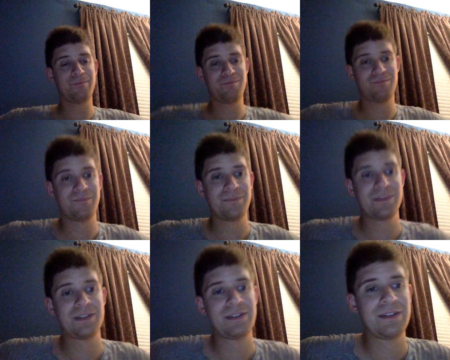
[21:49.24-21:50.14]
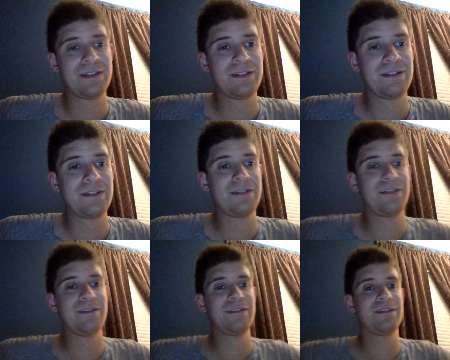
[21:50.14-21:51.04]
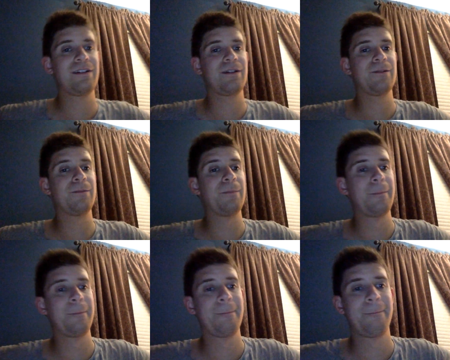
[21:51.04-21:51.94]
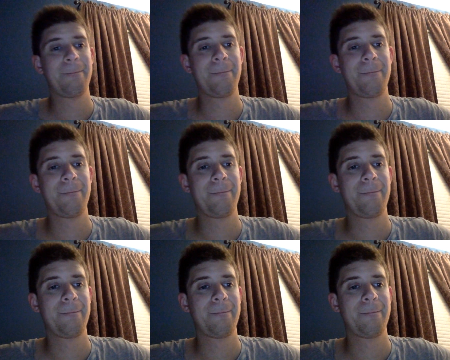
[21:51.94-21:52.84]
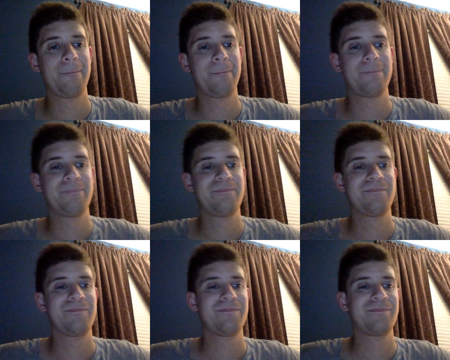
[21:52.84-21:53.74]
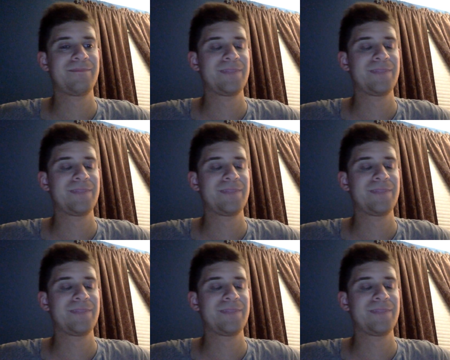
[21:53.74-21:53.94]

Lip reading: No one is speaking in this clip.